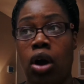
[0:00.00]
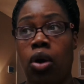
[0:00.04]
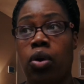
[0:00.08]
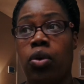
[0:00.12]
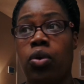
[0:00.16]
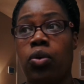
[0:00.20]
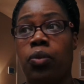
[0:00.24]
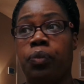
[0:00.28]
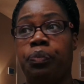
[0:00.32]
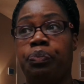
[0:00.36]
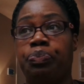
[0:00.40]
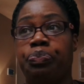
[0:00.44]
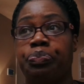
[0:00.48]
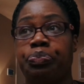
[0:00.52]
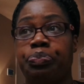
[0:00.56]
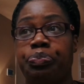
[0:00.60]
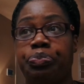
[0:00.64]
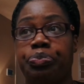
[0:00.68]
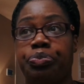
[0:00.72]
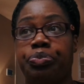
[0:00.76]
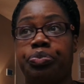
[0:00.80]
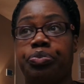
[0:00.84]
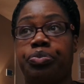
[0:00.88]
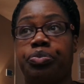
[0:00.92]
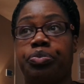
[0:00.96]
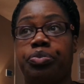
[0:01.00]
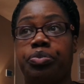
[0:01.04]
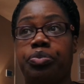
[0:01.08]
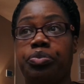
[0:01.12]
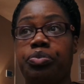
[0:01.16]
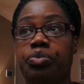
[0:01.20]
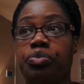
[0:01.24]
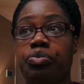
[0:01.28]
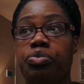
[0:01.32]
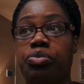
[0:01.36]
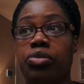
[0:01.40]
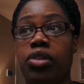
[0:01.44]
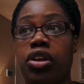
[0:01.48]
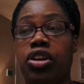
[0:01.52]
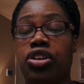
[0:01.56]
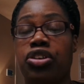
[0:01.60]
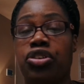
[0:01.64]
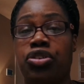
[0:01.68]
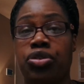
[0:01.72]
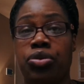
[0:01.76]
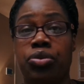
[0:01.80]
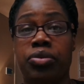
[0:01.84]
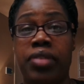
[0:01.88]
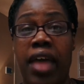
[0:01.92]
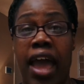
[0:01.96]
don't
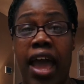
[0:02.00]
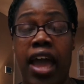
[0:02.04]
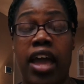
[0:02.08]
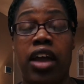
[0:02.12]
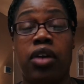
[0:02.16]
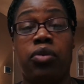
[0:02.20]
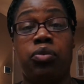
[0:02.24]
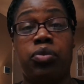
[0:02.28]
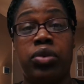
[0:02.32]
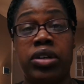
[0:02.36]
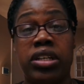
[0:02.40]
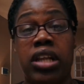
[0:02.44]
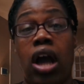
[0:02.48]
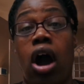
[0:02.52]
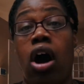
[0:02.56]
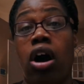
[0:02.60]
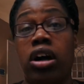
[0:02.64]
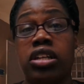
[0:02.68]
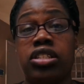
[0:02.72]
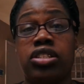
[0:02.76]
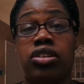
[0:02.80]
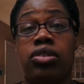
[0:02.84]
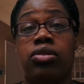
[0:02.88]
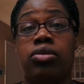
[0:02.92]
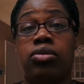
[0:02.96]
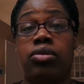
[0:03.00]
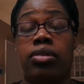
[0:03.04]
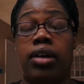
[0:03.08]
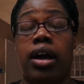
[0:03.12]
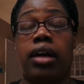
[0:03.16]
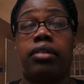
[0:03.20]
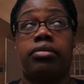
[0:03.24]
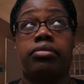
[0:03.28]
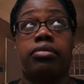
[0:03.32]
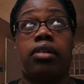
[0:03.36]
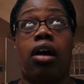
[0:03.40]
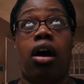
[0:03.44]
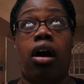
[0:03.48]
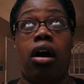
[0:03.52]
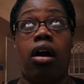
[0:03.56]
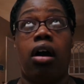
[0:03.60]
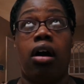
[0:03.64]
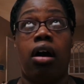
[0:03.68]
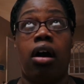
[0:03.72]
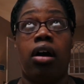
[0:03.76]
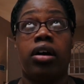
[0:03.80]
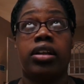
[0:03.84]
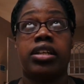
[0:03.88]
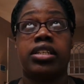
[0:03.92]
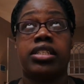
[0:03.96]
do that, and which also,
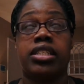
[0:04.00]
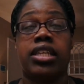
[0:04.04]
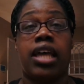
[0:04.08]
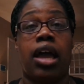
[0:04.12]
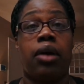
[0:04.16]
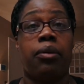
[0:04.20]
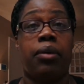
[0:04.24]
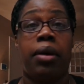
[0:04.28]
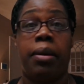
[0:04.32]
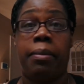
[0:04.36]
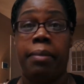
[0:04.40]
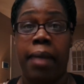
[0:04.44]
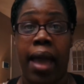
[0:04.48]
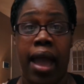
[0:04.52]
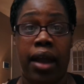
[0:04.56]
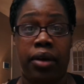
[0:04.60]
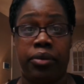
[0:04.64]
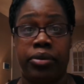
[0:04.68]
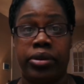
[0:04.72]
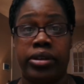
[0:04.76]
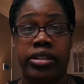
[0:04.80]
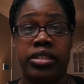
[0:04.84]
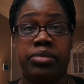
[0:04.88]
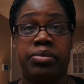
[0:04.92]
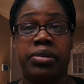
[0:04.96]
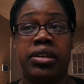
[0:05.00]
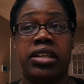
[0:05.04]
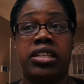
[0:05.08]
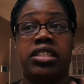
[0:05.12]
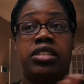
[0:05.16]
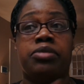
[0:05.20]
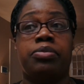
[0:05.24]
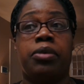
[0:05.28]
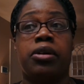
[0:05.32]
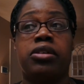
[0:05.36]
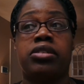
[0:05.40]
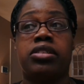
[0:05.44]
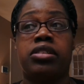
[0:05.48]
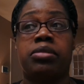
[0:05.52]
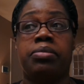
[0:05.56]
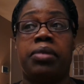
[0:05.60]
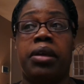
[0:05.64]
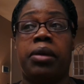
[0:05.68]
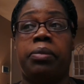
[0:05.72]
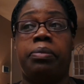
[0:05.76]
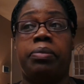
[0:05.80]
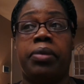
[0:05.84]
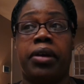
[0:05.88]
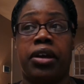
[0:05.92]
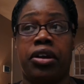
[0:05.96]
honestly, I went backwards because it's supposed to
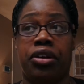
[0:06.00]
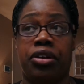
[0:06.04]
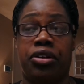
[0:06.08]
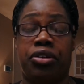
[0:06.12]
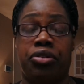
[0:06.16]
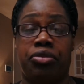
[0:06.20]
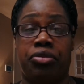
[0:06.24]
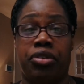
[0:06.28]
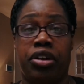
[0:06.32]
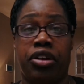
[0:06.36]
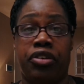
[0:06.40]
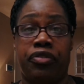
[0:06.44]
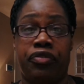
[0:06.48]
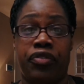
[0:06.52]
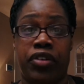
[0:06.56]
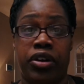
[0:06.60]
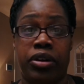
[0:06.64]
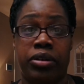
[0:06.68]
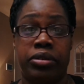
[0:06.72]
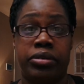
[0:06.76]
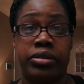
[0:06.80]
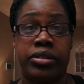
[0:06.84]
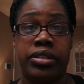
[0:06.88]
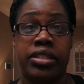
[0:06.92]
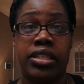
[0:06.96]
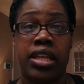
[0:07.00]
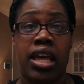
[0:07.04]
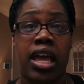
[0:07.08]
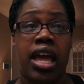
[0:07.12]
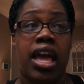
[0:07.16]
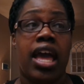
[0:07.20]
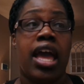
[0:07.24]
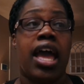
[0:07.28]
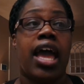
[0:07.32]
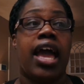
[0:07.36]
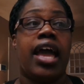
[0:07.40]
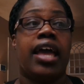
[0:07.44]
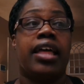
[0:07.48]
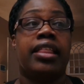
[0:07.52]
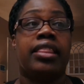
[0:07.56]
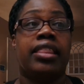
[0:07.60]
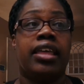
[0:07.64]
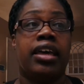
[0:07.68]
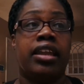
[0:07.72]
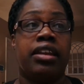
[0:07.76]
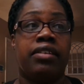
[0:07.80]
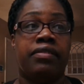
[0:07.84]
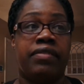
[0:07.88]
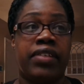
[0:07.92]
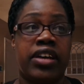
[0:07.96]
be pick a career first and
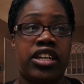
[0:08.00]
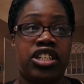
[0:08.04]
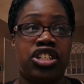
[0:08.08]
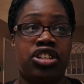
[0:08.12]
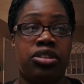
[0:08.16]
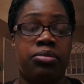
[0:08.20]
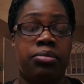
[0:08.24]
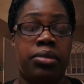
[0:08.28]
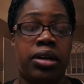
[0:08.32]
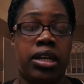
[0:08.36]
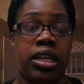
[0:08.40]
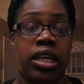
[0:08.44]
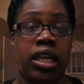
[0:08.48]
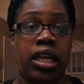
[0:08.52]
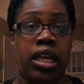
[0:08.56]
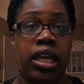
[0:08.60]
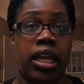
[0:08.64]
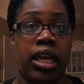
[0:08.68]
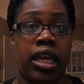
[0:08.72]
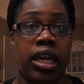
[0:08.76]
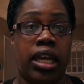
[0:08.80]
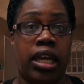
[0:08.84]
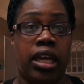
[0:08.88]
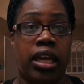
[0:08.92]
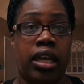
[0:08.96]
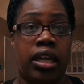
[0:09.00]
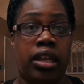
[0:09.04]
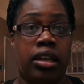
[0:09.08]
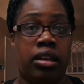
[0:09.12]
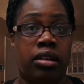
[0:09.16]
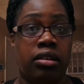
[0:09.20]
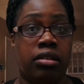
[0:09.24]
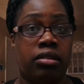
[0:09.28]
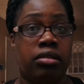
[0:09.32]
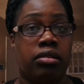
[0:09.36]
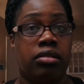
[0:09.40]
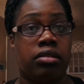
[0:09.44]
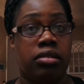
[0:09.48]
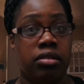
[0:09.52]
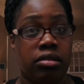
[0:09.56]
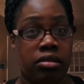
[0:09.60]
then invest your money in